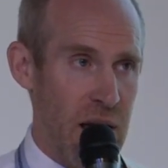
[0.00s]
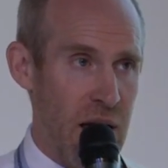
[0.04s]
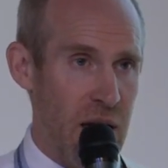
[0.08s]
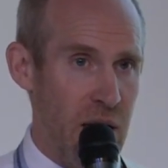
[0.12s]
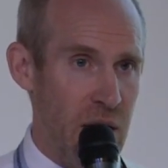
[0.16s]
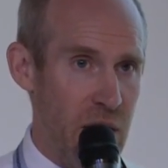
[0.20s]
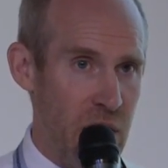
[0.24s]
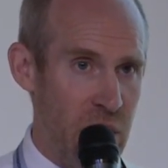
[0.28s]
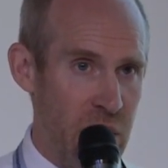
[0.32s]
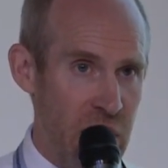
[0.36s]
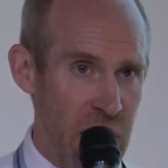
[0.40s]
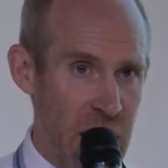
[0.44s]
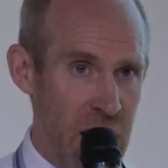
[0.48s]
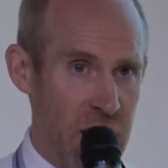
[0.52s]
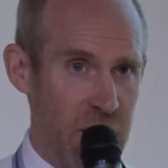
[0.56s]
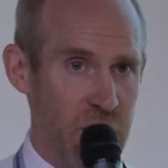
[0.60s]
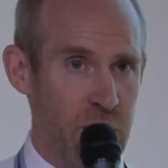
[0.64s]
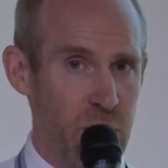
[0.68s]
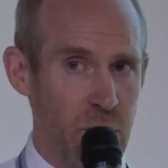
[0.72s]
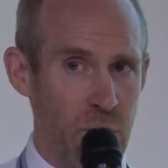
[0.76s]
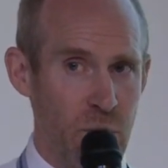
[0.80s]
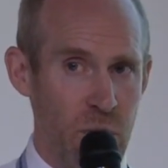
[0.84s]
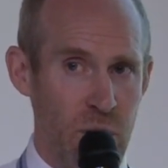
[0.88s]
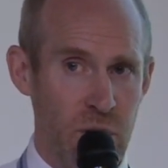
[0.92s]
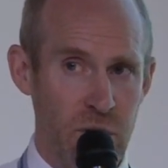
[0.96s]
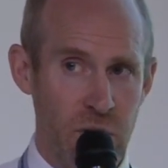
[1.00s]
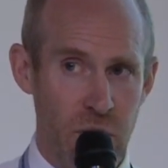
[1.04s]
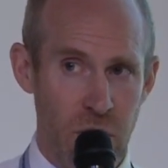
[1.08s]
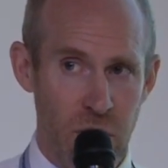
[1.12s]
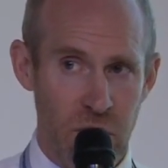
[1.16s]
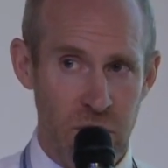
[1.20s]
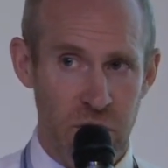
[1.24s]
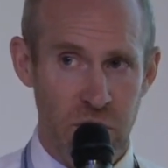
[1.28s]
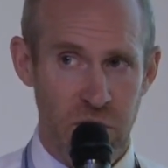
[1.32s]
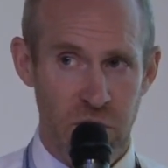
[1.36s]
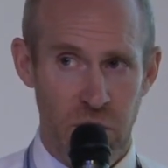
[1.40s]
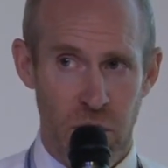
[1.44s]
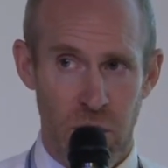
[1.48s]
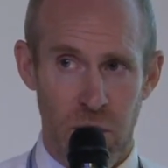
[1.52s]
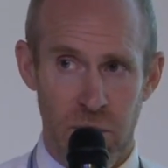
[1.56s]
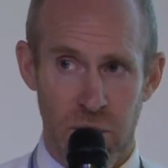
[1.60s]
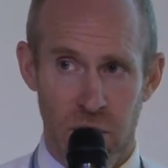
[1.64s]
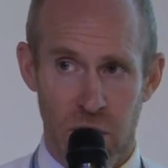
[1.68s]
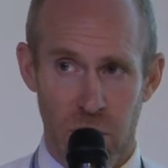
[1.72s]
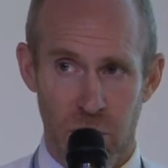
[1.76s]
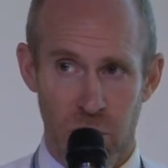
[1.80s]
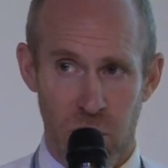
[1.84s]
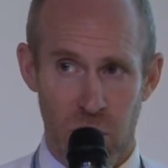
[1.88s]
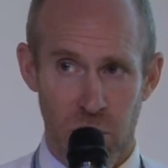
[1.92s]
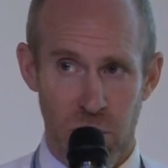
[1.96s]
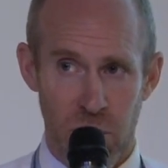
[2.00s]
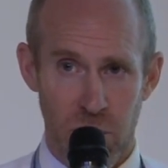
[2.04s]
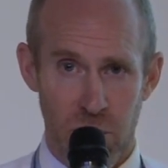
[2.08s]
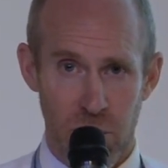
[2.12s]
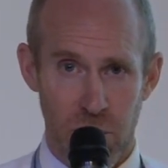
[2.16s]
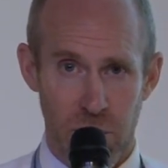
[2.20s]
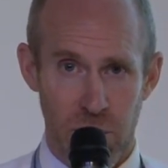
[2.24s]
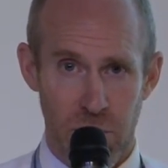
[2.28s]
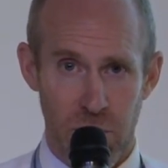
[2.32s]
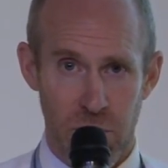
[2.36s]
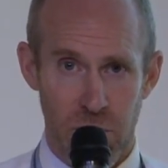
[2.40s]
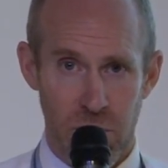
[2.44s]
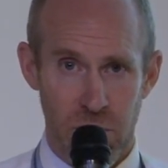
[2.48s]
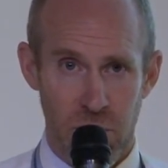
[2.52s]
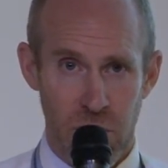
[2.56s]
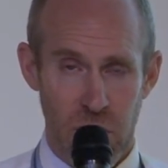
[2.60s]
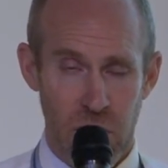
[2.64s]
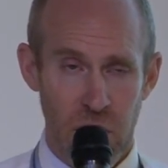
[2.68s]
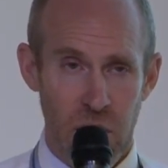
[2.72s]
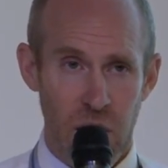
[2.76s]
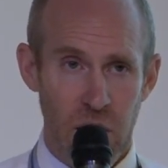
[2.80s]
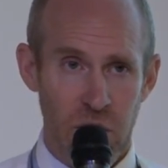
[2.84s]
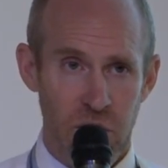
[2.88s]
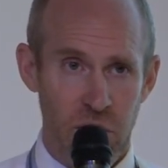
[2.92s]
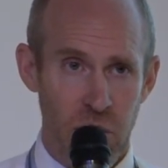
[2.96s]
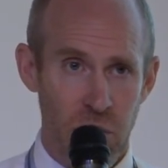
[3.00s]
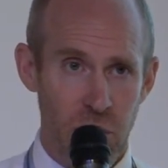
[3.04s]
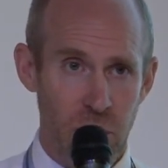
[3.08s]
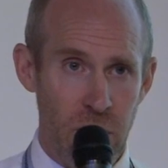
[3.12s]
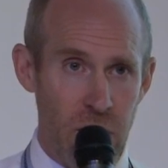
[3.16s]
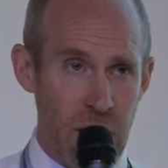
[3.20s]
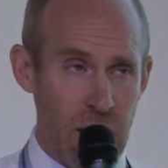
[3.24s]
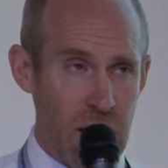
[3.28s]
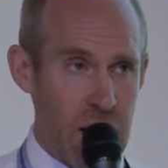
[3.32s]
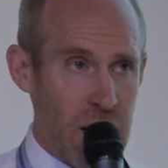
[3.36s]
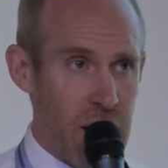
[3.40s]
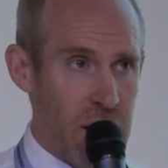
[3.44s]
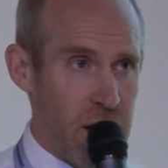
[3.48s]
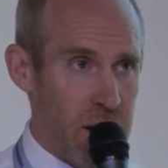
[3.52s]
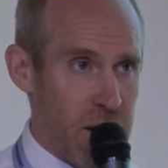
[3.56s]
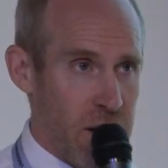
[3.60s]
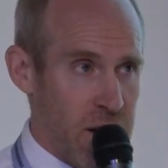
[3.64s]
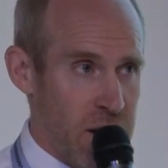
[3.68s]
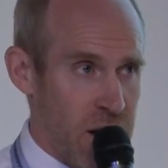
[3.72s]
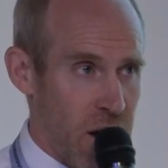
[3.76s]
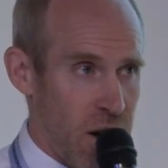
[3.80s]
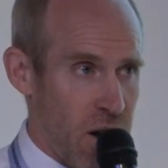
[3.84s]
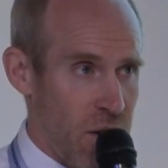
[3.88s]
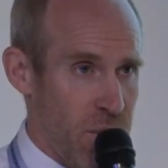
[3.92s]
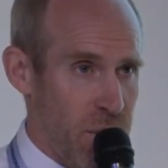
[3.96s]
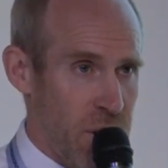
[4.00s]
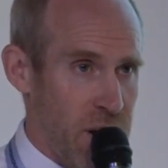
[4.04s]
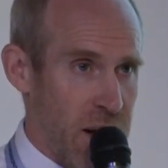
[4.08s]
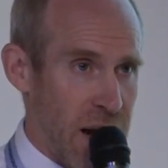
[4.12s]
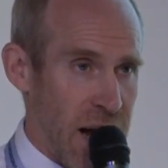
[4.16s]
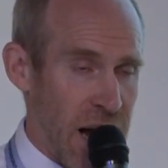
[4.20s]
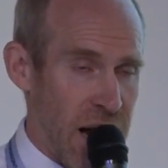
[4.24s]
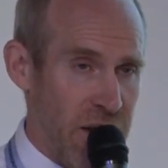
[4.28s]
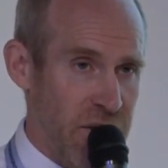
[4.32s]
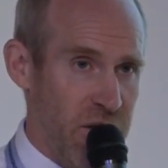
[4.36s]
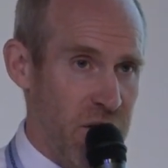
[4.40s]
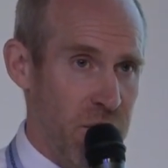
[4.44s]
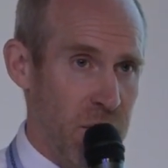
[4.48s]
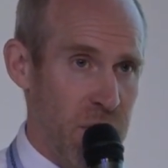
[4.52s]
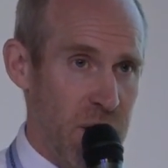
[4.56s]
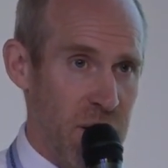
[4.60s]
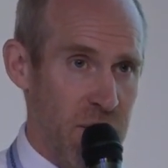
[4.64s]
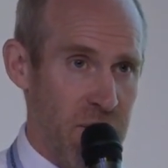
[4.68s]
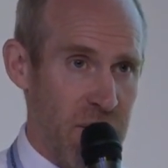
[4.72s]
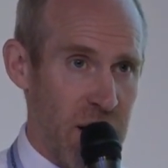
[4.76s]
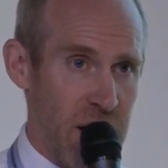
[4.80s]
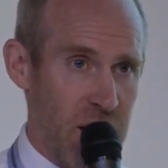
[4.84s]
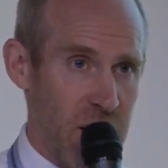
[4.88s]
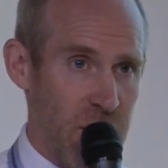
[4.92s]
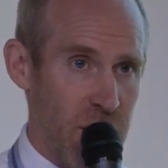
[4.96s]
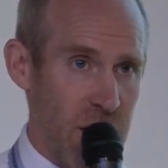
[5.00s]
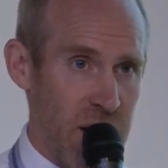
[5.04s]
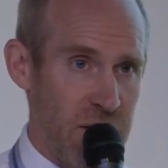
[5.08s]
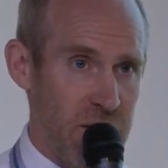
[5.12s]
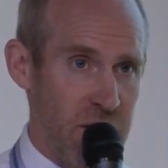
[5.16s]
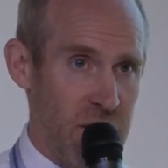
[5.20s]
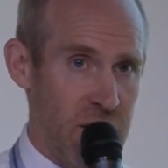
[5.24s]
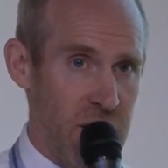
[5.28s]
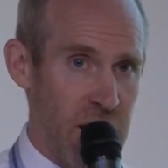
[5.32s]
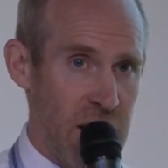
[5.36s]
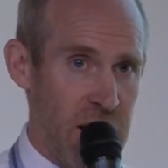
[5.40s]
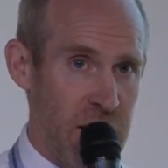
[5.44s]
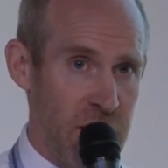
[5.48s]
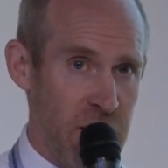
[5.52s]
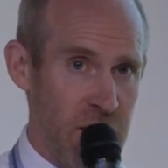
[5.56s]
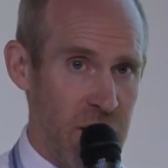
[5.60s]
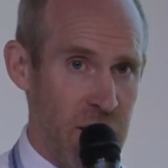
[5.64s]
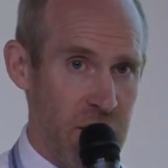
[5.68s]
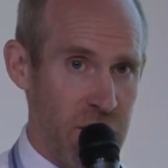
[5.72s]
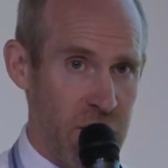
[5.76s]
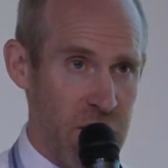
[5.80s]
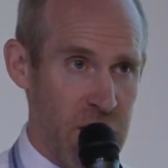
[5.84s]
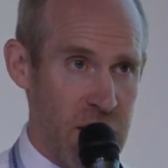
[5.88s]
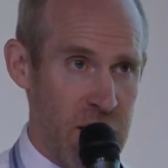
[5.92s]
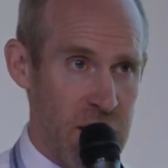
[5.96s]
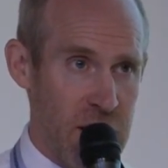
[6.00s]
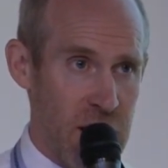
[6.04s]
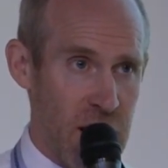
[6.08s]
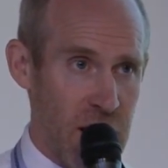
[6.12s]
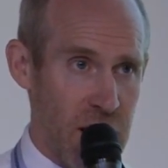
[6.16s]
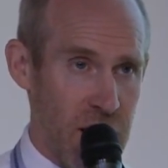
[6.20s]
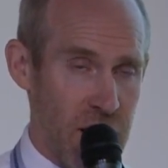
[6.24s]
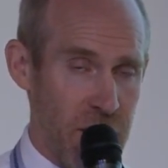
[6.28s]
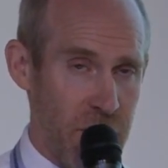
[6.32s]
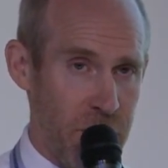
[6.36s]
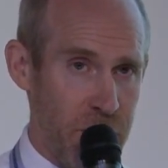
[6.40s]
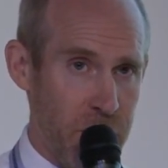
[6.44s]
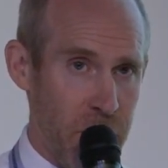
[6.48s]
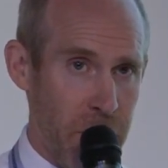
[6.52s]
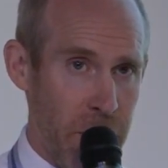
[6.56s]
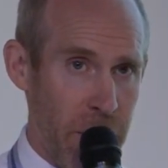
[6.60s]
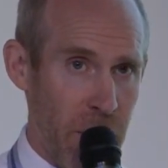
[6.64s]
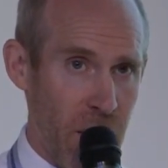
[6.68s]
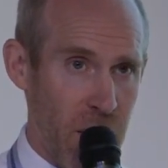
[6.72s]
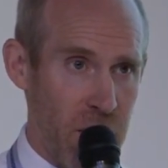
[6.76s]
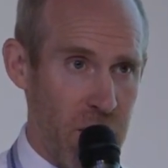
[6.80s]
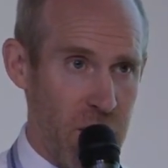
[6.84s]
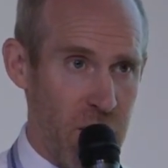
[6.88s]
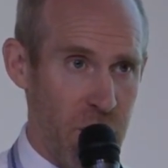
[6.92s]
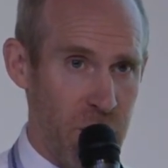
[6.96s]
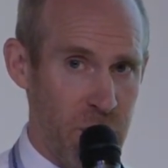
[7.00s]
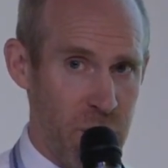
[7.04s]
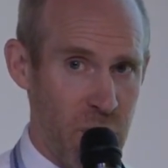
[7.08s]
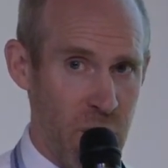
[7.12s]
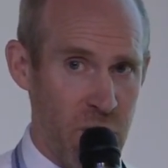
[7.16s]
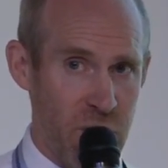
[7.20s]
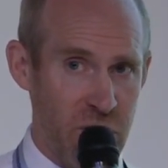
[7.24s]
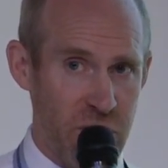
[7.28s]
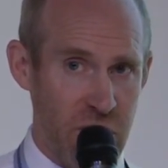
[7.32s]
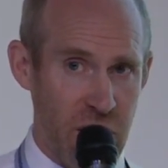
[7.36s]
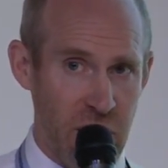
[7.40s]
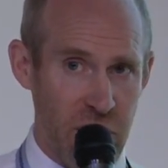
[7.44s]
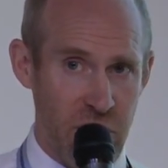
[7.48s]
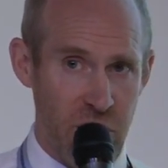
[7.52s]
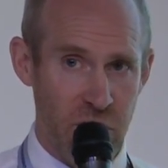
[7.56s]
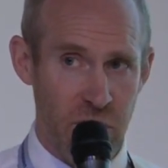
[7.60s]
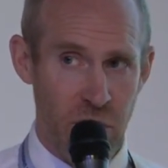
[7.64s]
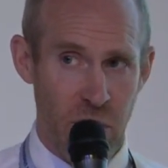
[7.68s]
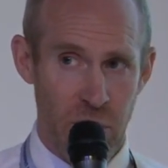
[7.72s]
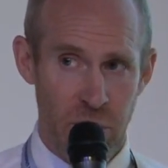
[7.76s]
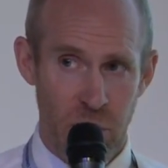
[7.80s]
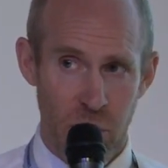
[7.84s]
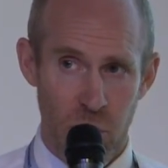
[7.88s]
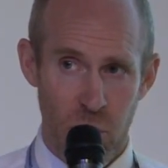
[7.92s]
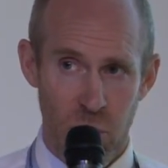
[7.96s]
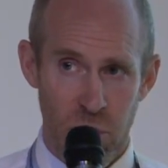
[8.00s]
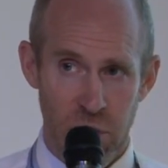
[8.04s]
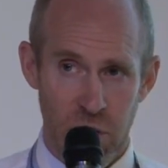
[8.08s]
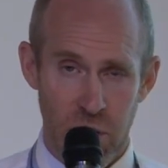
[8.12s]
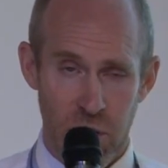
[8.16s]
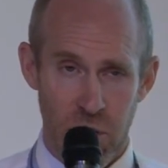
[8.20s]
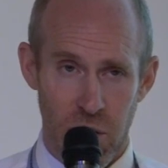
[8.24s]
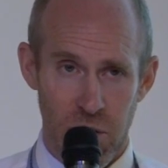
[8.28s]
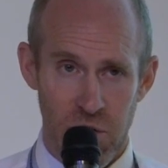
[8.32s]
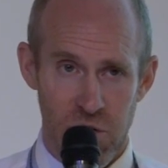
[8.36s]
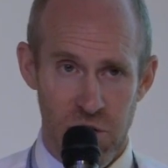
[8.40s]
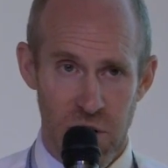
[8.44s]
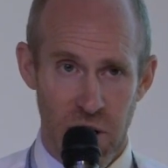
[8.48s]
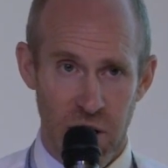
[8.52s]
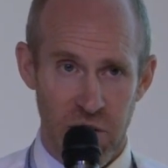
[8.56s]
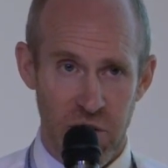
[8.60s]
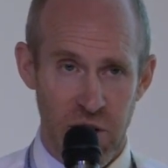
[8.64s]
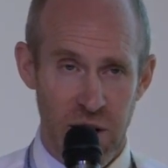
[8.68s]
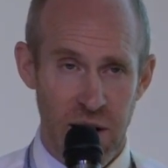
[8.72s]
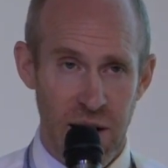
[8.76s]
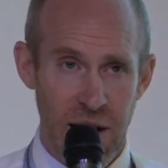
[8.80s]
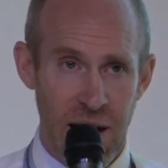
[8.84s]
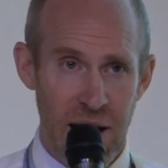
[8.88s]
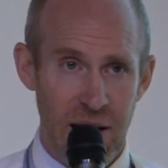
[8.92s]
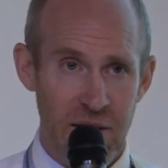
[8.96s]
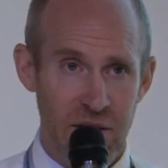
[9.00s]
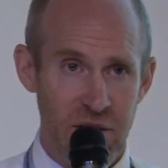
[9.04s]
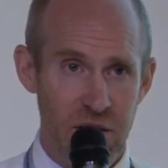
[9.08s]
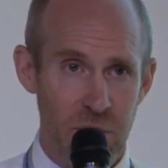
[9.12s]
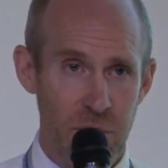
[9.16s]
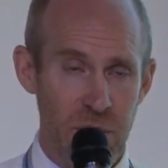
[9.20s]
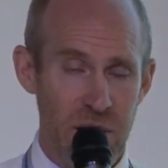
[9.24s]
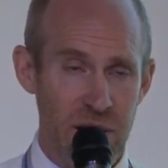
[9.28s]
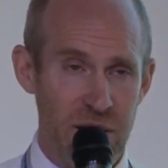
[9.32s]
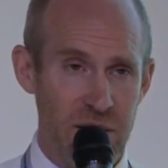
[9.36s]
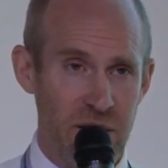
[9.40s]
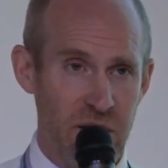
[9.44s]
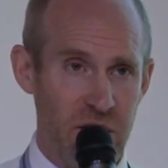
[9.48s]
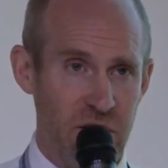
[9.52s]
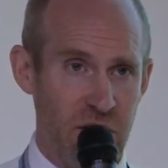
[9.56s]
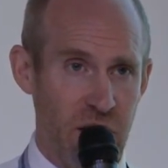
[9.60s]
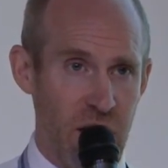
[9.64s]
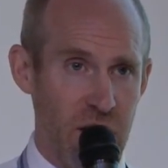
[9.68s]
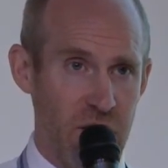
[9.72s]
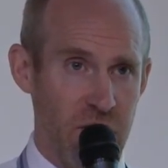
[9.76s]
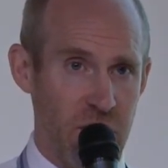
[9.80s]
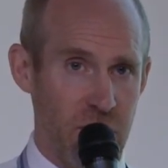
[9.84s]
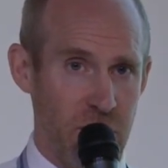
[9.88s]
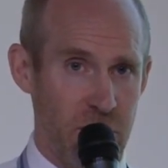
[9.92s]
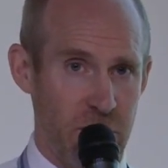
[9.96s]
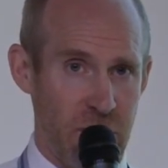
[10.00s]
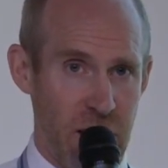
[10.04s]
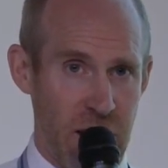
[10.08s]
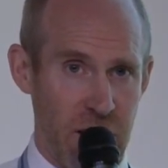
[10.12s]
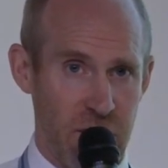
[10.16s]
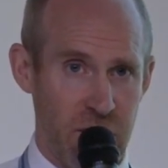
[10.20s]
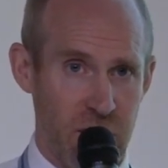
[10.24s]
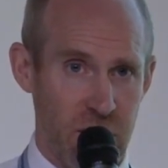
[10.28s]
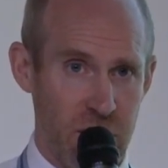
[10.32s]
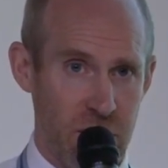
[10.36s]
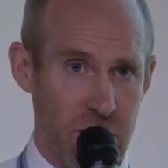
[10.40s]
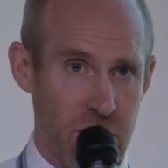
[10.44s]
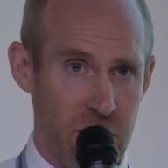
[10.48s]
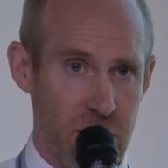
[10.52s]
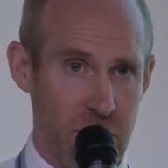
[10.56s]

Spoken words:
That will not solve our problem. So carbon has to be evaluated in the process of awarding contracts, and it has to be a decisive factor.